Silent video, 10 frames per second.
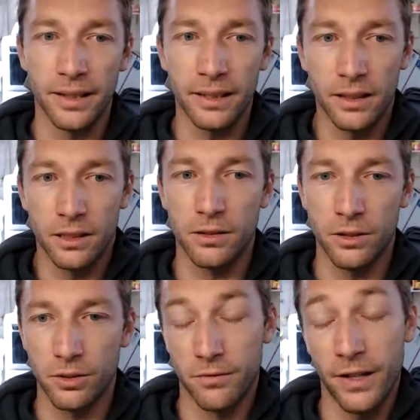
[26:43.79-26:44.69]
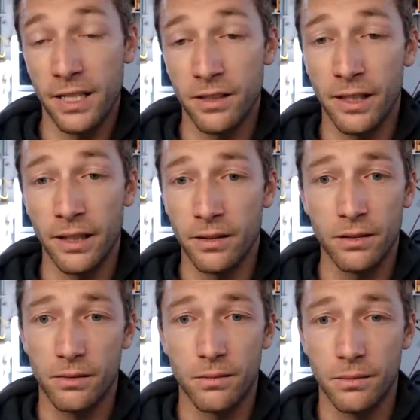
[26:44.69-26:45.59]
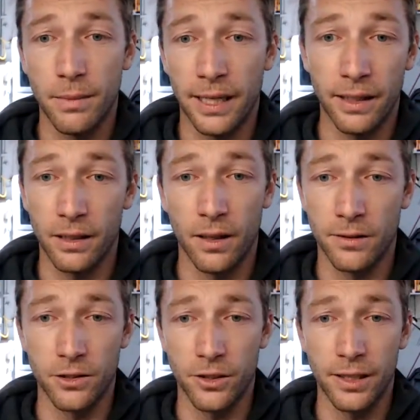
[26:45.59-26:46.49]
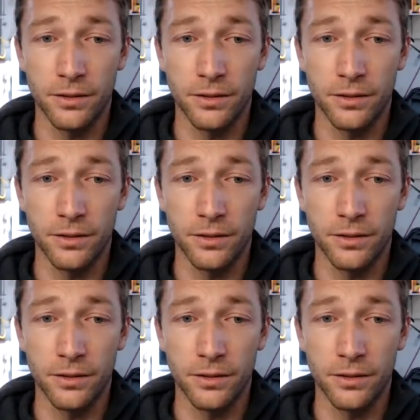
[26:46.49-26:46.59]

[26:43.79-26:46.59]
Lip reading: like, let's just face it, it's making a concentrate.